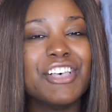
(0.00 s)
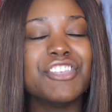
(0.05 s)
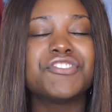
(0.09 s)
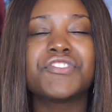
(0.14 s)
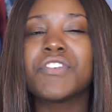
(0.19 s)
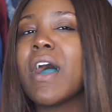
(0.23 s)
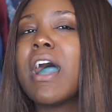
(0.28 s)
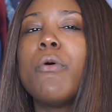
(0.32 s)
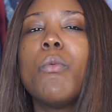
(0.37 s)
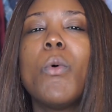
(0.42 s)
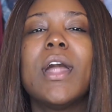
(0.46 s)

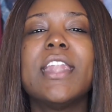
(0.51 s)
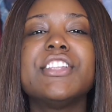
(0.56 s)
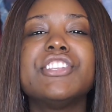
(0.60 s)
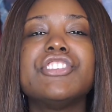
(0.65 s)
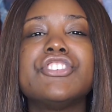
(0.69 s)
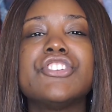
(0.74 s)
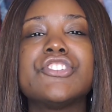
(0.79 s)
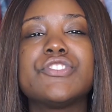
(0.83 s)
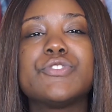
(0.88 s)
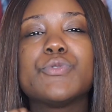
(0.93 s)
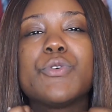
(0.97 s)
So I wanted
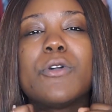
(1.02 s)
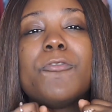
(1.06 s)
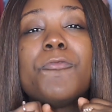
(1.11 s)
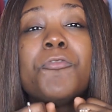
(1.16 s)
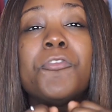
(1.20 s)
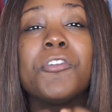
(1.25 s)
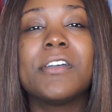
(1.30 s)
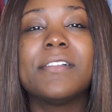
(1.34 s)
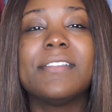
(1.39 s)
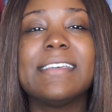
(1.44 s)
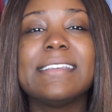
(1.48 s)
to just do a
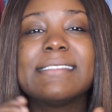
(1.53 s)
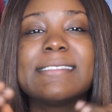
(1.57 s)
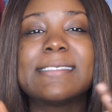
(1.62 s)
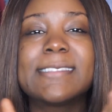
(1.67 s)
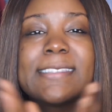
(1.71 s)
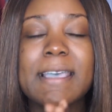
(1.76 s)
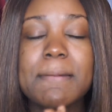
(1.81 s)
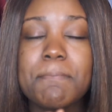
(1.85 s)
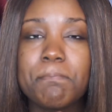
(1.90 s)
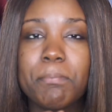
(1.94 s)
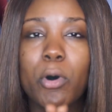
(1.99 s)
really
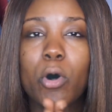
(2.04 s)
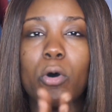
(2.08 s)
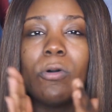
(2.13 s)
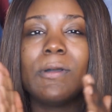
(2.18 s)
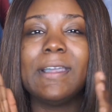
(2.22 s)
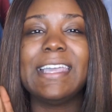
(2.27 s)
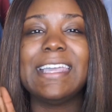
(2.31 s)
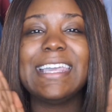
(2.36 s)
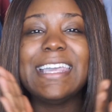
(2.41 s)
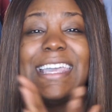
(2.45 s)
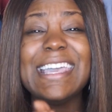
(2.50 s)

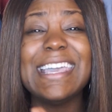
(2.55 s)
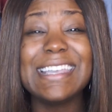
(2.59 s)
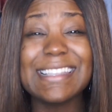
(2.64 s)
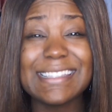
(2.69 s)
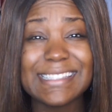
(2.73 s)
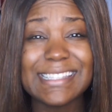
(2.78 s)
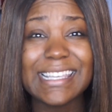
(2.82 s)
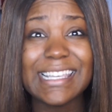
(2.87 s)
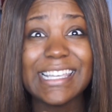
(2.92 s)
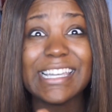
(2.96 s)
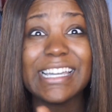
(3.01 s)
simple
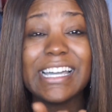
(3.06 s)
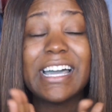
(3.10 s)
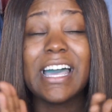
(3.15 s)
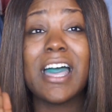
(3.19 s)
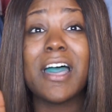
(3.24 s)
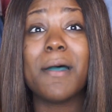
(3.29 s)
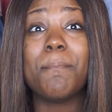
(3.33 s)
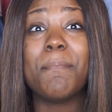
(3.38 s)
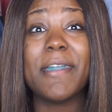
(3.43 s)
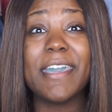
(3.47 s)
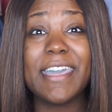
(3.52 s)
easy
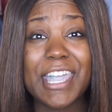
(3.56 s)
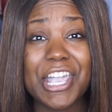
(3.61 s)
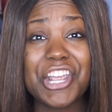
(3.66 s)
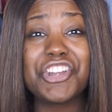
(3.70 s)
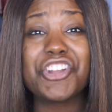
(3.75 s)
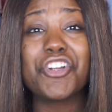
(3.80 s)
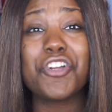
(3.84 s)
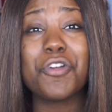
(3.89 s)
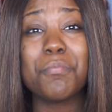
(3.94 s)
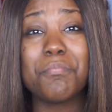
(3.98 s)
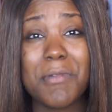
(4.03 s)

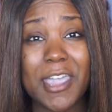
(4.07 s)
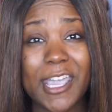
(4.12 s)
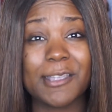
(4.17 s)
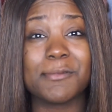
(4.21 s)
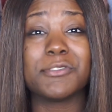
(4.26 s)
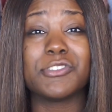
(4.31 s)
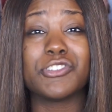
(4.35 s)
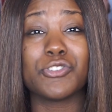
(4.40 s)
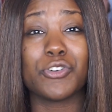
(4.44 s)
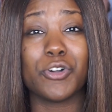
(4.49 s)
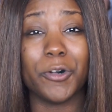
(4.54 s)
beginner
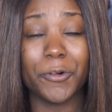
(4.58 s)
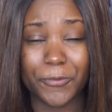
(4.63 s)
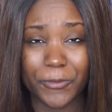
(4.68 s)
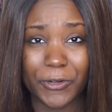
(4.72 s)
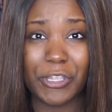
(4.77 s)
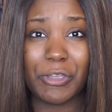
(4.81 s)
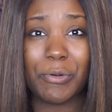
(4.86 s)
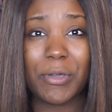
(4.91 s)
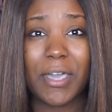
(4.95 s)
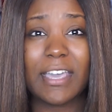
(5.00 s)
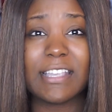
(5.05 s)
makeup tutorial for
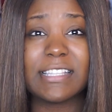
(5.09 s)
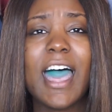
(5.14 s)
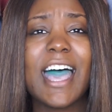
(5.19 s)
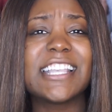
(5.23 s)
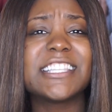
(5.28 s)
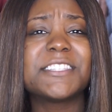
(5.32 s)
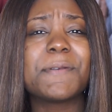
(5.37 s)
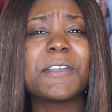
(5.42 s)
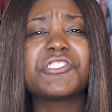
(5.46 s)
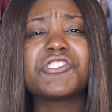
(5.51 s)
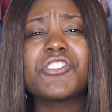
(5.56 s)
you, okay?
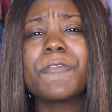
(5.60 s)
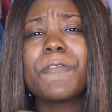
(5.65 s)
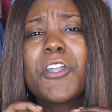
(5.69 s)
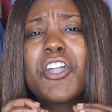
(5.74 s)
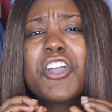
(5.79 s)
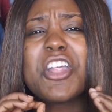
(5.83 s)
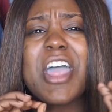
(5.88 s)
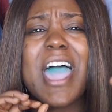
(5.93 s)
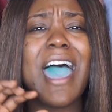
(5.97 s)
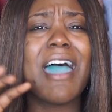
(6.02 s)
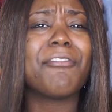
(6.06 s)
Especially if
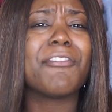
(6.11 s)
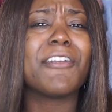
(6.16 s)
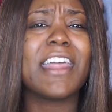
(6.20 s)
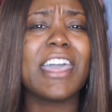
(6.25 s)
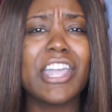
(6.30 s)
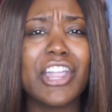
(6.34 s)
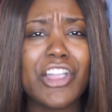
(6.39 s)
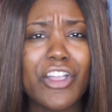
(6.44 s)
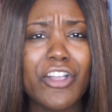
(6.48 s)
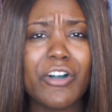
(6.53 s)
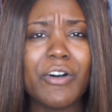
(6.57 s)
you're an
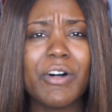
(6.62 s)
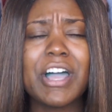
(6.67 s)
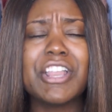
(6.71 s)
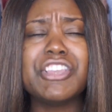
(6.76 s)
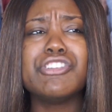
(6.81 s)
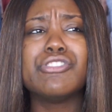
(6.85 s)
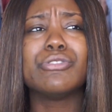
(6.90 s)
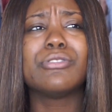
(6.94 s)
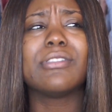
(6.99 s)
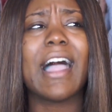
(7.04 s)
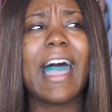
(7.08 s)
everyday girl
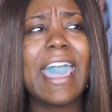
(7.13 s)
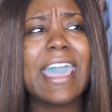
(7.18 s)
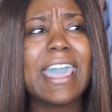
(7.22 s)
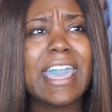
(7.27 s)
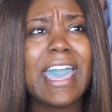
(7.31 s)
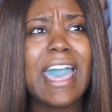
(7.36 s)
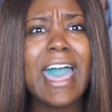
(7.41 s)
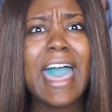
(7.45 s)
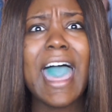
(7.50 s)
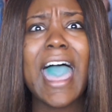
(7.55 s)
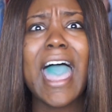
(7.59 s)
and you
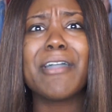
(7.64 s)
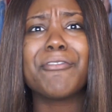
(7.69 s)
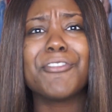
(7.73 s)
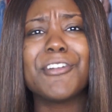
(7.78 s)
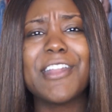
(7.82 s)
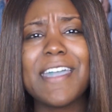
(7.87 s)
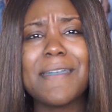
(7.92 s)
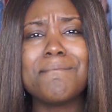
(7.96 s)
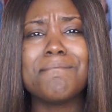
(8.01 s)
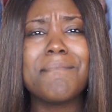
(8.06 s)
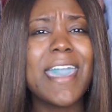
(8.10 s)
like
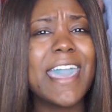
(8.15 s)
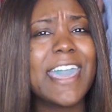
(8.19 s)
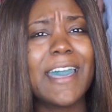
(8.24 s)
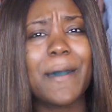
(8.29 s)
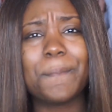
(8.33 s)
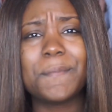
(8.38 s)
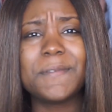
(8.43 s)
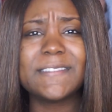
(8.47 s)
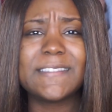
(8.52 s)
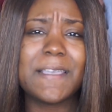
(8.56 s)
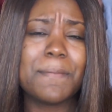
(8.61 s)
everyday
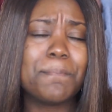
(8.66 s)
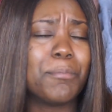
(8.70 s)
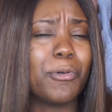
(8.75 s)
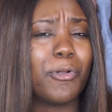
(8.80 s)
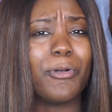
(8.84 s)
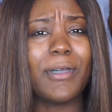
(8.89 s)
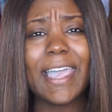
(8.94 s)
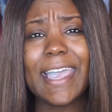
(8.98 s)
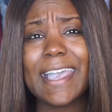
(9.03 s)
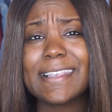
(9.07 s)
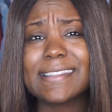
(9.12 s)
makeup,
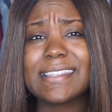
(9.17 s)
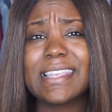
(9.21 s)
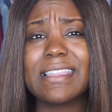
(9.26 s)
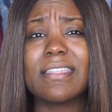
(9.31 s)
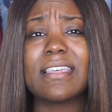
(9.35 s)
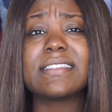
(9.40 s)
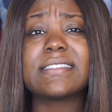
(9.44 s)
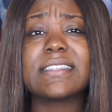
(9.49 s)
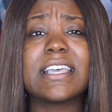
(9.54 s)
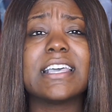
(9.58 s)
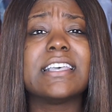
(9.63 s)
simple, easy,
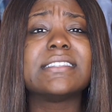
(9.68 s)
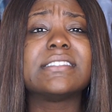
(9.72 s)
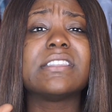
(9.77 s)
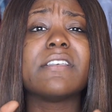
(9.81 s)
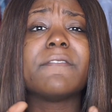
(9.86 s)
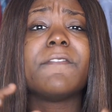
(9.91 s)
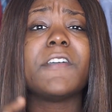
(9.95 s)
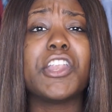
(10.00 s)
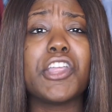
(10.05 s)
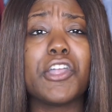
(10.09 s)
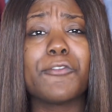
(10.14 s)
this is the
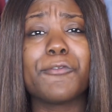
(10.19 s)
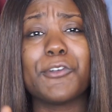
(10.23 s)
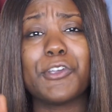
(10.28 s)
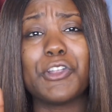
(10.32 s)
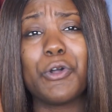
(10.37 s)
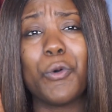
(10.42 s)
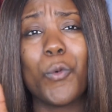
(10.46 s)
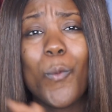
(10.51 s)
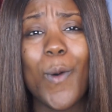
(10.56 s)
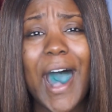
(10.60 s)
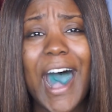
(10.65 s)
video for you
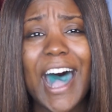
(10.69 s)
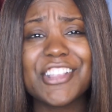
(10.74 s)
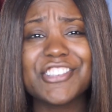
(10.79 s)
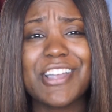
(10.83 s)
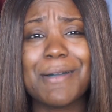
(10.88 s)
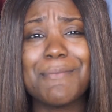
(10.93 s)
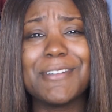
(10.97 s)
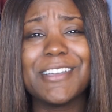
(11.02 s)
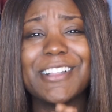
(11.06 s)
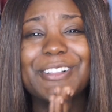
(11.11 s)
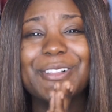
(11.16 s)
to watch.
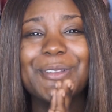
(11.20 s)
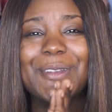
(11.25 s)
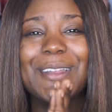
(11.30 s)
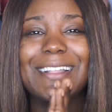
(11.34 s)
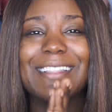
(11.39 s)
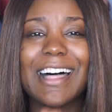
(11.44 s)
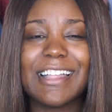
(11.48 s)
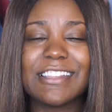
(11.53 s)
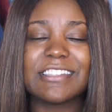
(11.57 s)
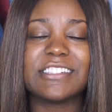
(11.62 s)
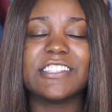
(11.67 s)
I'm including
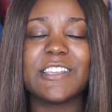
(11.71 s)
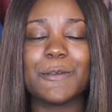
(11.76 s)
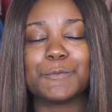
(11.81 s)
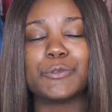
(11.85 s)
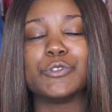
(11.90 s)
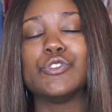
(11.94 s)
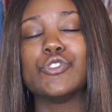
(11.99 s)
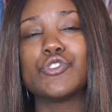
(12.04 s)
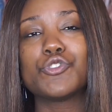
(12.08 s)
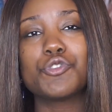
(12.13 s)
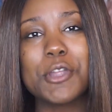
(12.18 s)
lots of tips
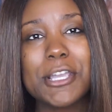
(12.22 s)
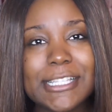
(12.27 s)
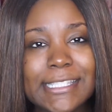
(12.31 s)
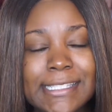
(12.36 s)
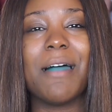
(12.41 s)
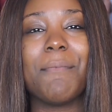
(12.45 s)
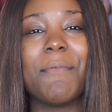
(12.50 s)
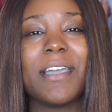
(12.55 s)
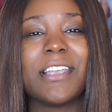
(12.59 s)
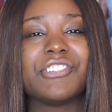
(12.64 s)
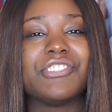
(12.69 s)
and tricks.
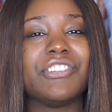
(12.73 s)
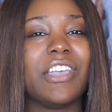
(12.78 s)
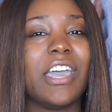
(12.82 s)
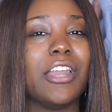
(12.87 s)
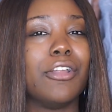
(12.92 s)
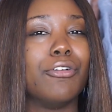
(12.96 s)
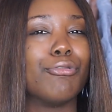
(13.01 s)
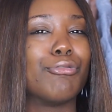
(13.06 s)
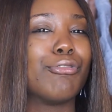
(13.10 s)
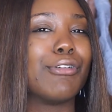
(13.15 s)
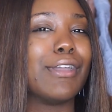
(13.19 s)
I'm actually
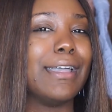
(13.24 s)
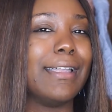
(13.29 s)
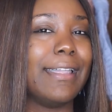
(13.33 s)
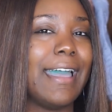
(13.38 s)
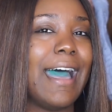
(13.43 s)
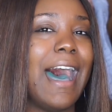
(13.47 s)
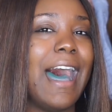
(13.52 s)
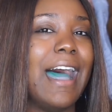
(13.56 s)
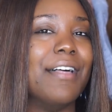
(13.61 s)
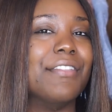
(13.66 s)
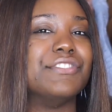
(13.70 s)
getting really
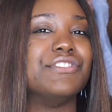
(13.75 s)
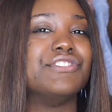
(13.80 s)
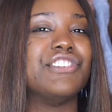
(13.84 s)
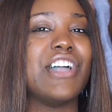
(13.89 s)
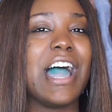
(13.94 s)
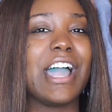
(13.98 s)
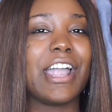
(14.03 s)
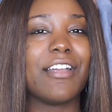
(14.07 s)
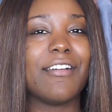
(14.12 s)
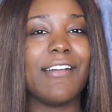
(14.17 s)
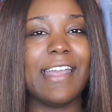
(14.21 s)
hot in this
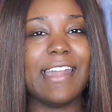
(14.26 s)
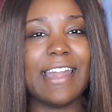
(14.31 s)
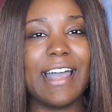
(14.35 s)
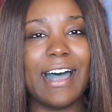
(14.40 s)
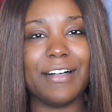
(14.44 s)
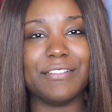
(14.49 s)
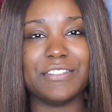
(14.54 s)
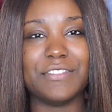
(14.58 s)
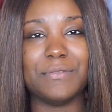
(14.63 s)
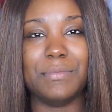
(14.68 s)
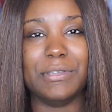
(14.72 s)
jacket right
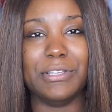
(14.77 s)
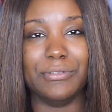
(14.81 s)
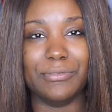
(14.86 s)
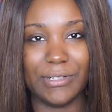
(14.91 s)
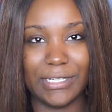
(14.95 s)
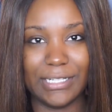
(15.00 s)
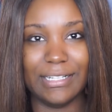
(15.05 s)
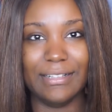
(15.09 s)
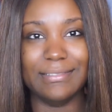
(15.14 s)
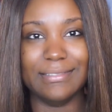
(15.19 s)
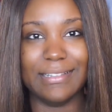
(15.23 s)
now, to be
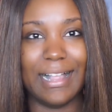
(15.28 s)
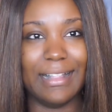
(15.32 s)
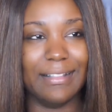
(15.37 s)
real.